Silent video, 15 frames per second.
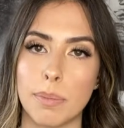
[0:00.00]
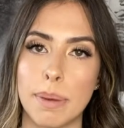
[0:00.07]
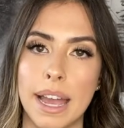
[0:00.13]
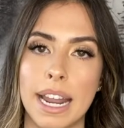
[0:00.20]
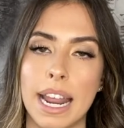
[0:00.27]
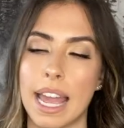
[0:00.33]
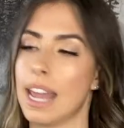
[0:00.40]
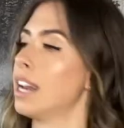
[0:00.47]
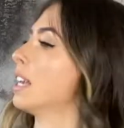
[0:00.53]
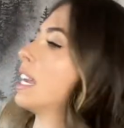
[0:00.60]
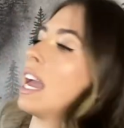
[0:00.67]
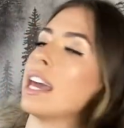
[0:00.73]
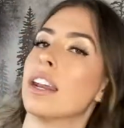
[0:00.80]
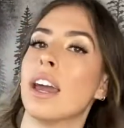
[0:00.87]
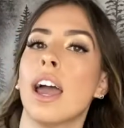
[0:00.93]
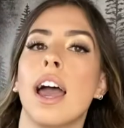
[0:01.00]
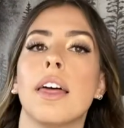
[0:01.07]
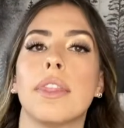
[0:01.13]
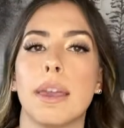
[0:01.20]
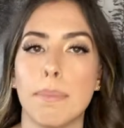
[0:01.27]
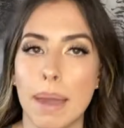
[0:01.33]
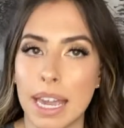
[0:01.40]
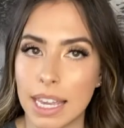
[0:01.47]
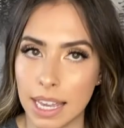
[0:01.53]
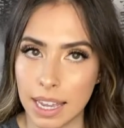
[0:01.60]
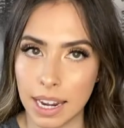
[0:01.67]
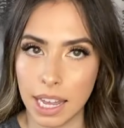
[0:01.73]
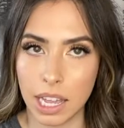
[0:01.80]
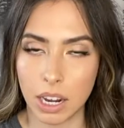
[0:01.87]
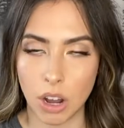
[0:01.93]
bed. And again, they make
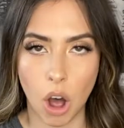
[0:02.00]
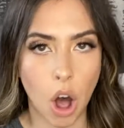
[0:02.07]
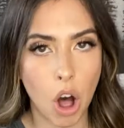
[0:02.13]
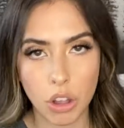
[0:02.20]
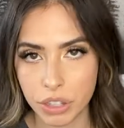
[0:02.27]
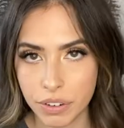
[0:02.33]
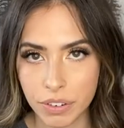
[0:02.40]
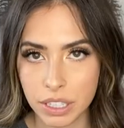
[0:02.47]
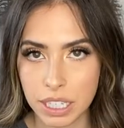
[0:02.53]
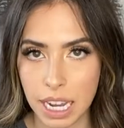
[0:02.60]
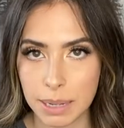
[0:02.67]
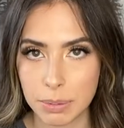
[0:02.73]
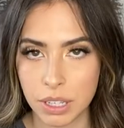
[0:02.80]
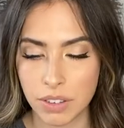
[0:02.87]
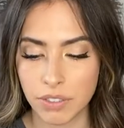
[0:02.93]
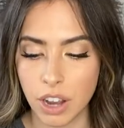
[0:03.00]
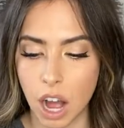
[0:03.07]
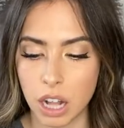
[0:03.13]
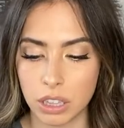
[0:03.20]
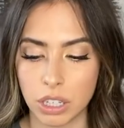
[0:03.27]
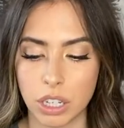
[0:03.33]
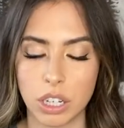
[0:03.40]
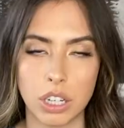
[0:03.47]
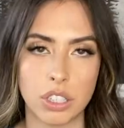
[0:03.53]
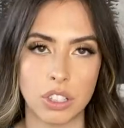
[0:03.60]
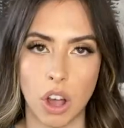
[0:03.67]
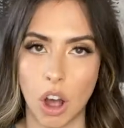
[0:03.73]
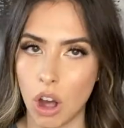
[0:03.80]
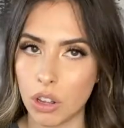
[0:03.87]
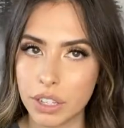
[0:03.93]
it in all different types of colors,
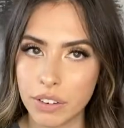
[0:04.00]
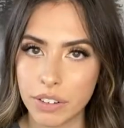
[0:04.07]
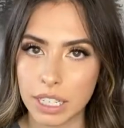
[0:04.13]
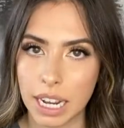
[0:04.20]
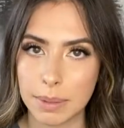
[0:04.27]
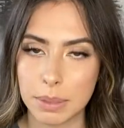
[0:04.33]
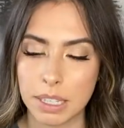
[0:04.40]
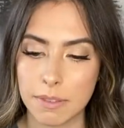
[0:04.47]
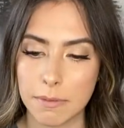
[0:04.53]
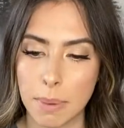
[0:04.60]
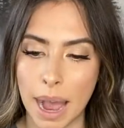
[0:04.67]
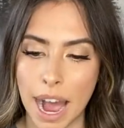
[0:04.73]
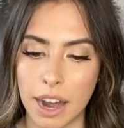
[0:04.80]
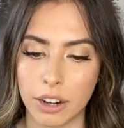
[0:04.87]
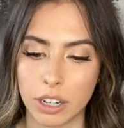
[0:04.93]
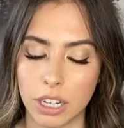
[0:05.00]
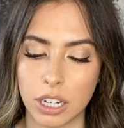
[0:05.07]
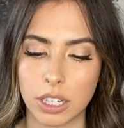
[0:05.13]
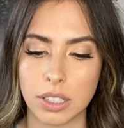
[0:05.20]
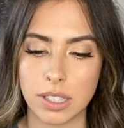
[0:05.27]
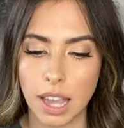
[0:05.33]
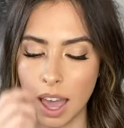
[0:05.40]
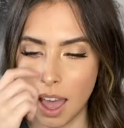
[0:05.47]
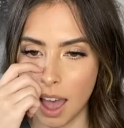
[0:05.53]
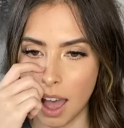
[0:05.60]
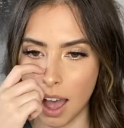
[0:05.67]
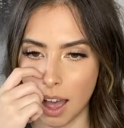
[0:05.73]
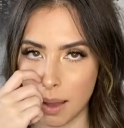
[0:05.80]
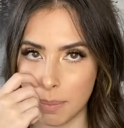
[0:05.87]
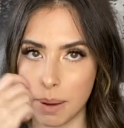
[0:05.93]
all different types of patterns.
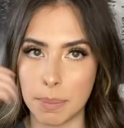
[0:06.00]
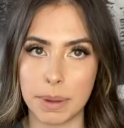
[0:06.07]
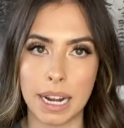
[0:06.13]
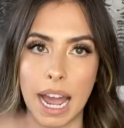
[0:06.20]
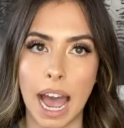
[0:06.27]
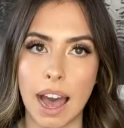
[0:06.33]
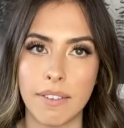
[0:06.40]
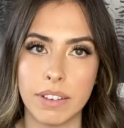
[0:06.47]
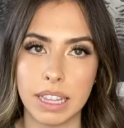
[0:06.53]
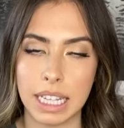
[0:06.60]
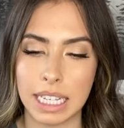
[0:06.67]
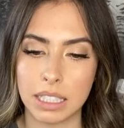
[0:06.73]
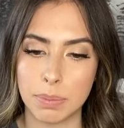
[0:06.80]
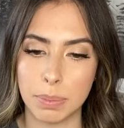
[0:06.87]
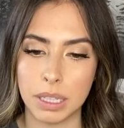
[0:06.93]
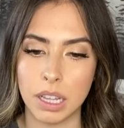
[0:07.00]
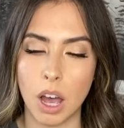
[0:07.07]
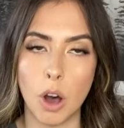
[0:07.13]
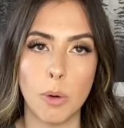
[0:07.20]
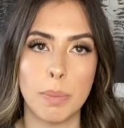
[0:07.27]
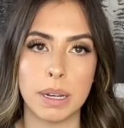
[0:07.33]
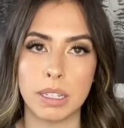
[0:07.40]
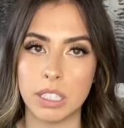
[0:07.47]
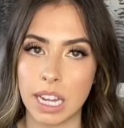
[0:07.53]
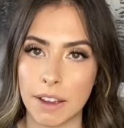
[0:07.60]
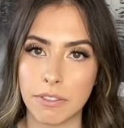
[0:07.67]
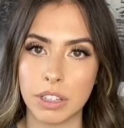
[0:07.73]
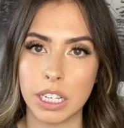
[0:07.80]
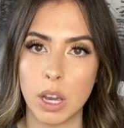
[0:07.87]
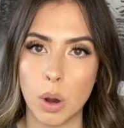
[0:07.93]
I'm gonna have it linked below, but
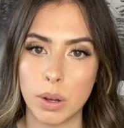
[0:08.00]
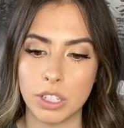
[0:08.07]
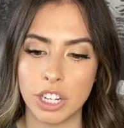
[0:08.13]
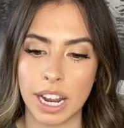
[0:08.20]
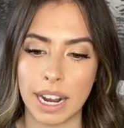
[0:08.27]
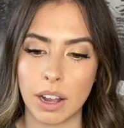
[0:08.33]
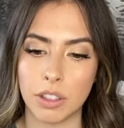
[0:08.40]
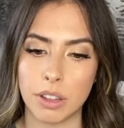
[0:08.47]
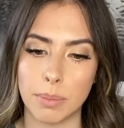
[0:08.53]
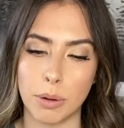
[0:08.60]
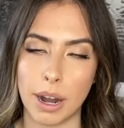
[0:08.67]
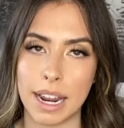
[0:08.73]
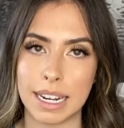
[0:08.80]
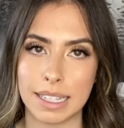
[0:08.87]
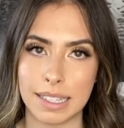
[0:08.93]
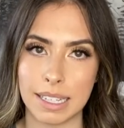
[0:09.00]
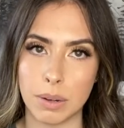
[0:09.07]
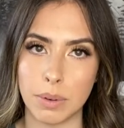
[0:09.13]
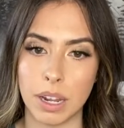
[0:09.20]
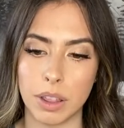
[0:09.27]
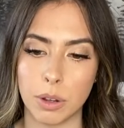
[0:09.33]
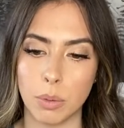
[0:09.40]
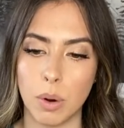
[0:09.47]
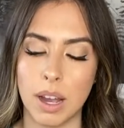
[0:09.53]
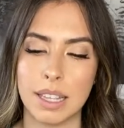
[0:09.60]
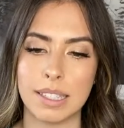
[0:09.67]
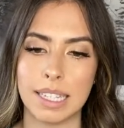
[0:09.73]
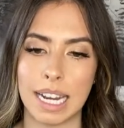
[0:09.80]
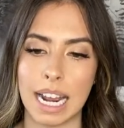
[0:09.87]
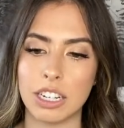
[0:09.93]
definitely go and check out the brand and see what other
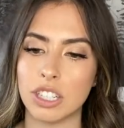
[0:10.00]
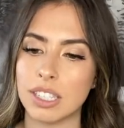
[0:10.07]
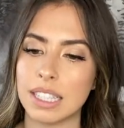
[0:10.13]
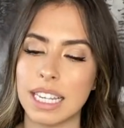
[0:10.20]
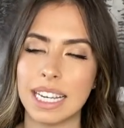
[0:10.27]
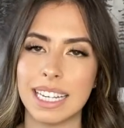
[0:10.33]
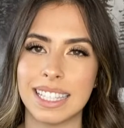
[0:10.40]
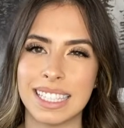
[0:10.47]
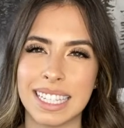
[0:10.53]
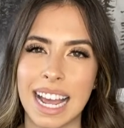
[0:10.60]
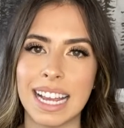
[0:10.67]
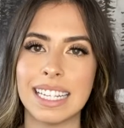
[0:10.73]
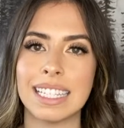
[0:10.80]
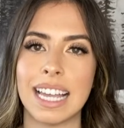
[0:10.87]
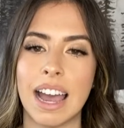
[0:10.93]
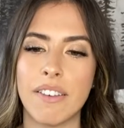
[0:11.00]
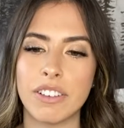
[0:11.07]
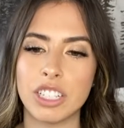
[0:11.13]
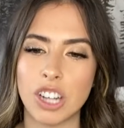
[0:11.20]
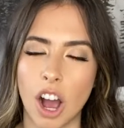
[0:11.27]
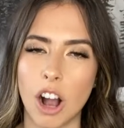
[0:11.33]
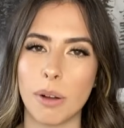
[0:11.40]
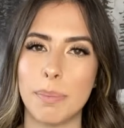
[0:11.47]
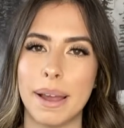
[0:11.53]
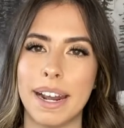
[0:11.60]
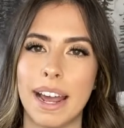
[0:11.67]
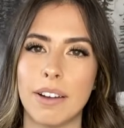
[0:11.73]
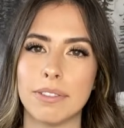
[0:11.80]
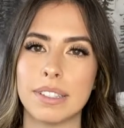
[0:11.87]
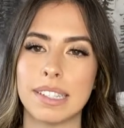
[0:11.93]
ones. And I just think it's nice to have a dog bed
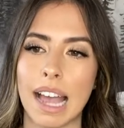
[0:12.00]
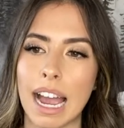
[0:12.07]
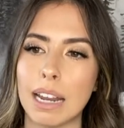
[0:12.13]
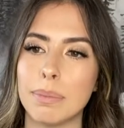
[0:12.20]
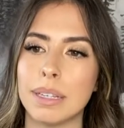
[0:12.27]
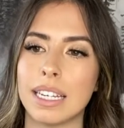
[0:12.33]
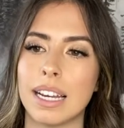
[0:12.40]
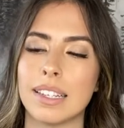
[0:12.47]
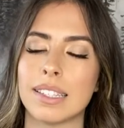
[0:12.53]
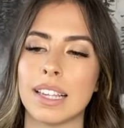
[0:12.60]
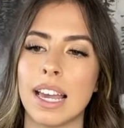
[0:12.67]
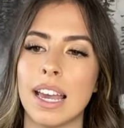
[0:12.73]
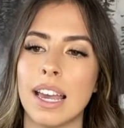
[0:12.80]
outside, because